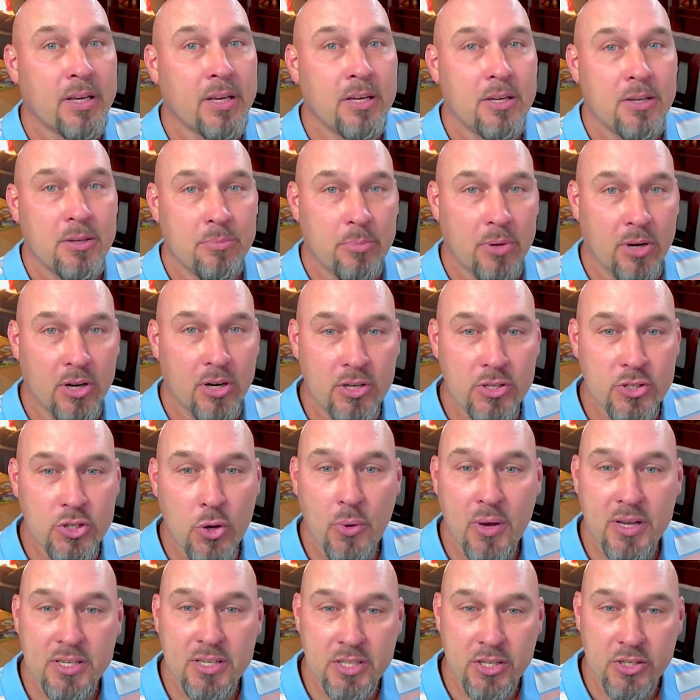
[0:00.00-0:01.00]
but also
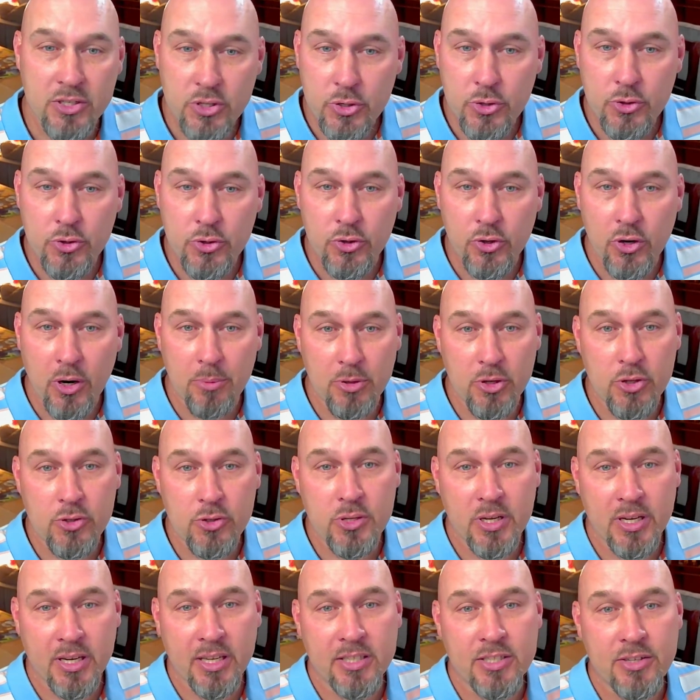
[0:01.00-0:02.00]
as a tutor, I'm
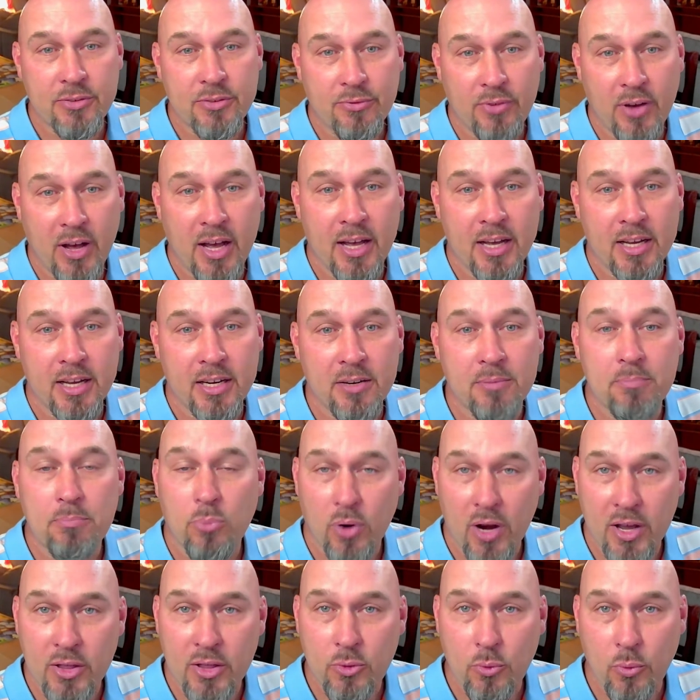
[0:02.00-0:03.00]
using it to find
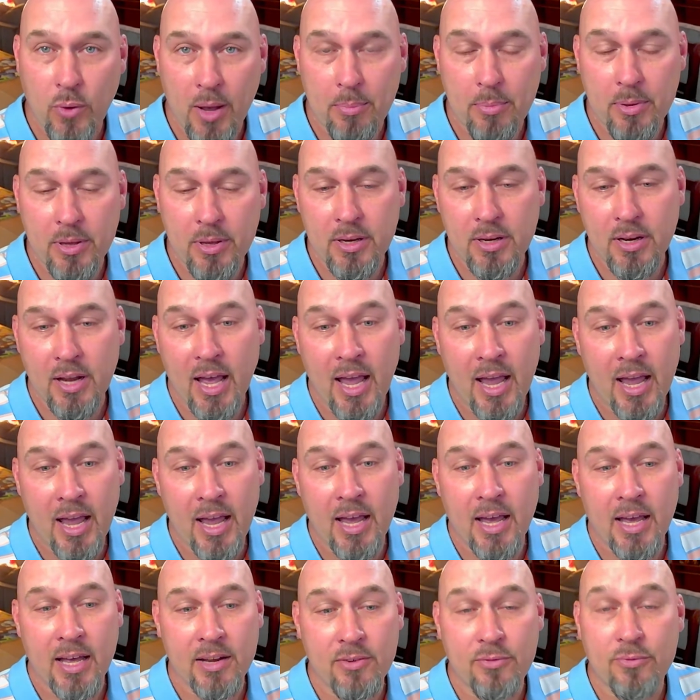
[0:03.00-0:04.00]
Breath Weapon
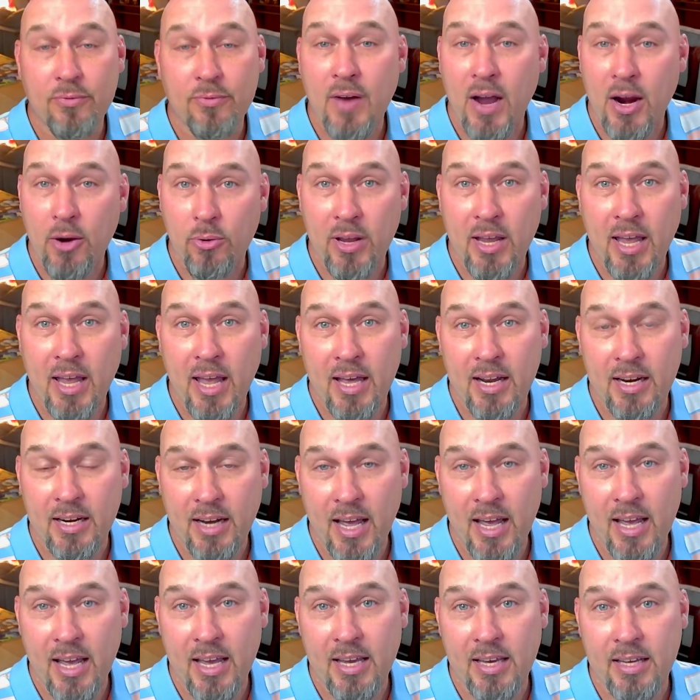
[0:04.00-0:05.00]
and Fiery
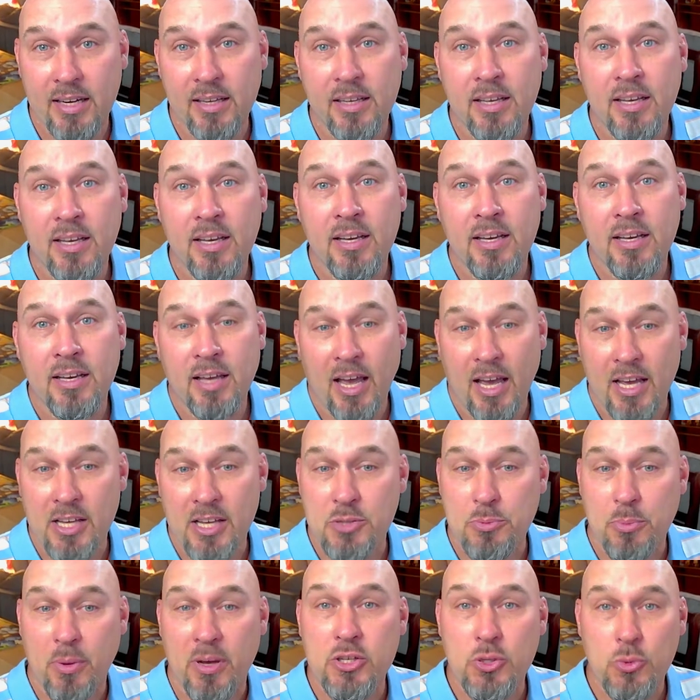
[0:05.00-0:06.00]
Cannonade as
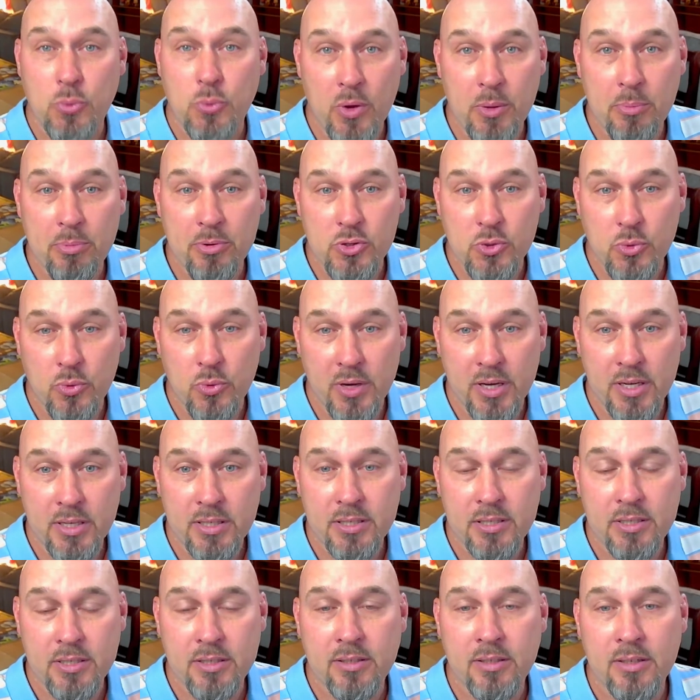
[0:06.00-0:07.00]
my sweeper suite,
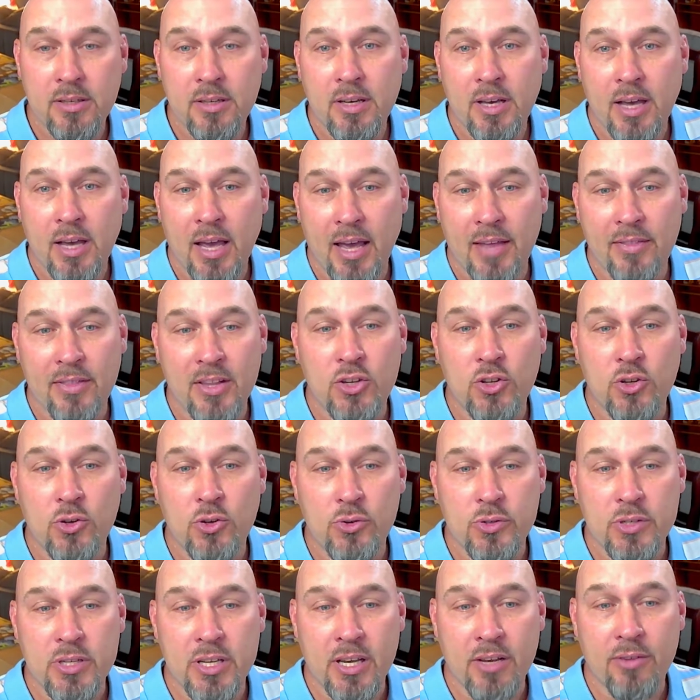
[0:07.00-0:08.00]
and then
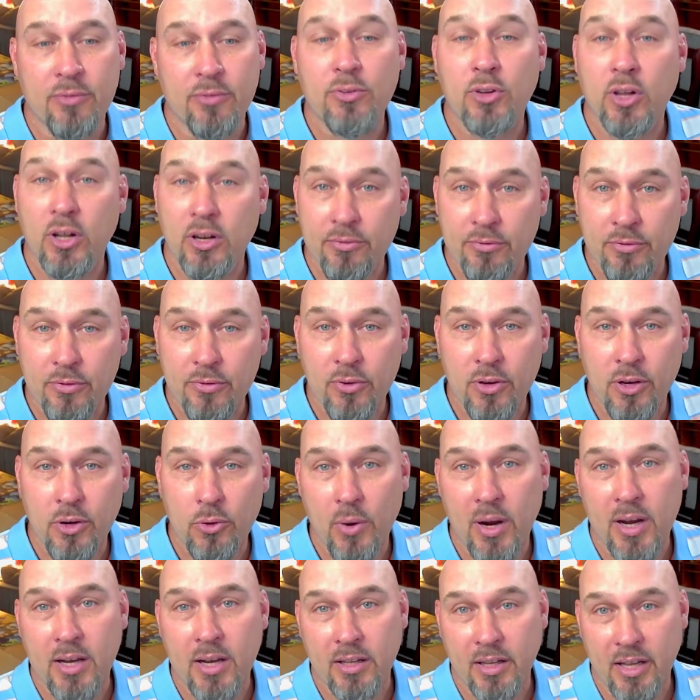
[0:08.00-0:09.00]
using Flood of
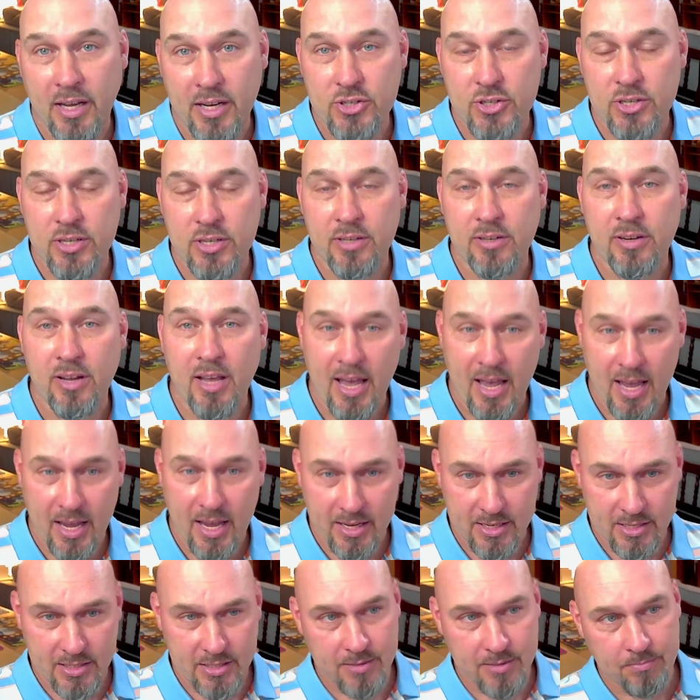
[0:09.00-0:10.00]
Recollection
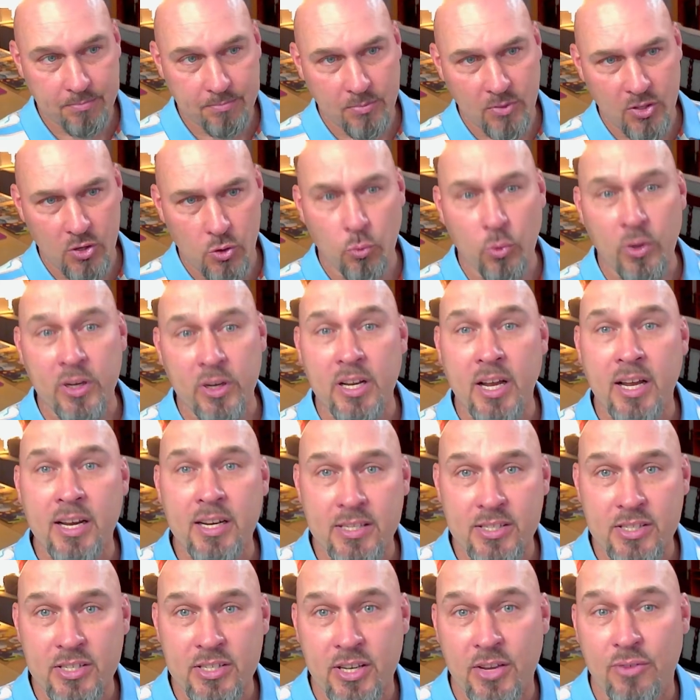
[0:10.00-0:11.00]
as
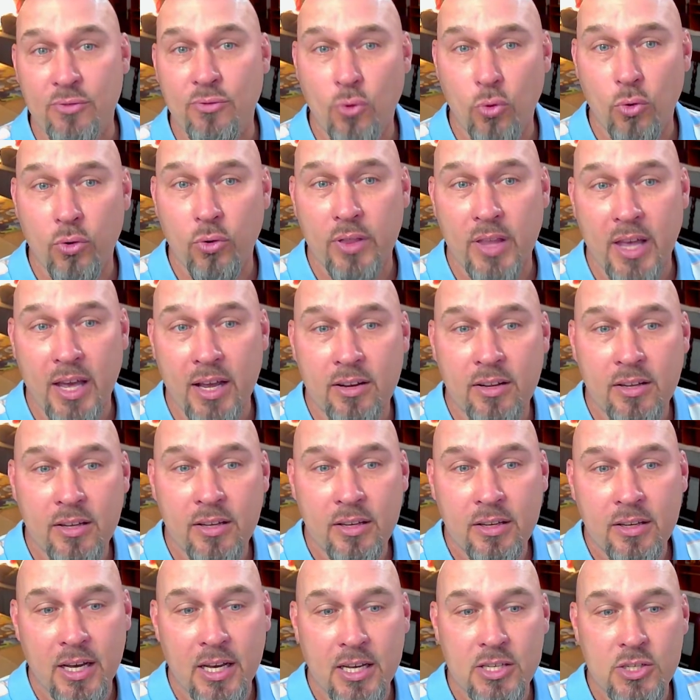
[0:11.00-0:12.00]
redundancy for that
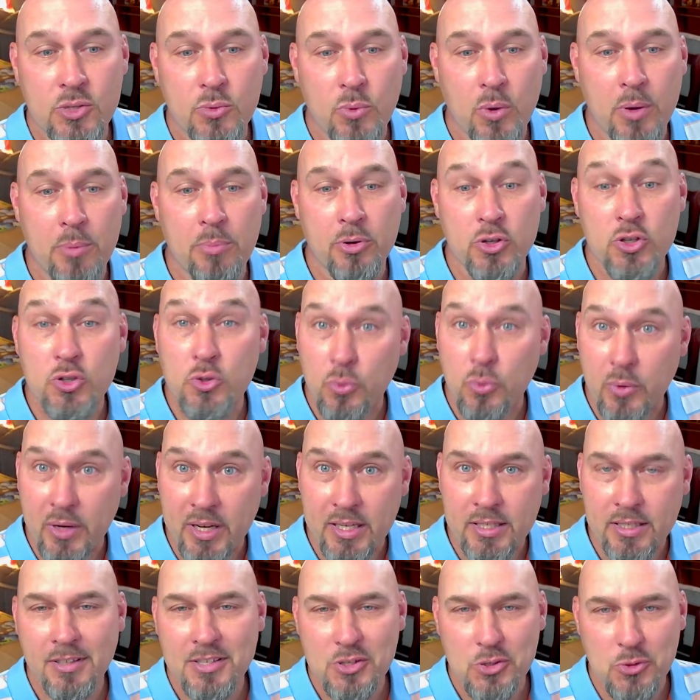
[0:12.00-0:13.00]
sweeper
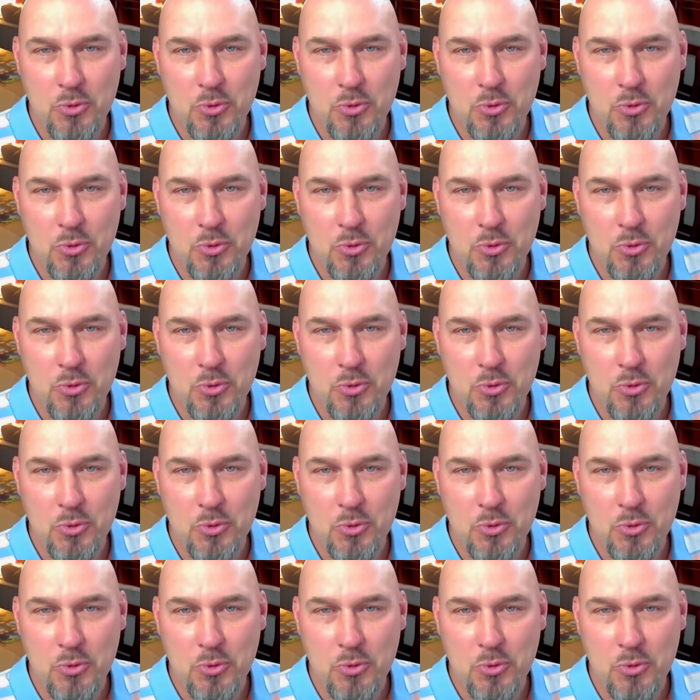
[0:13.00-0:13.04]
suite.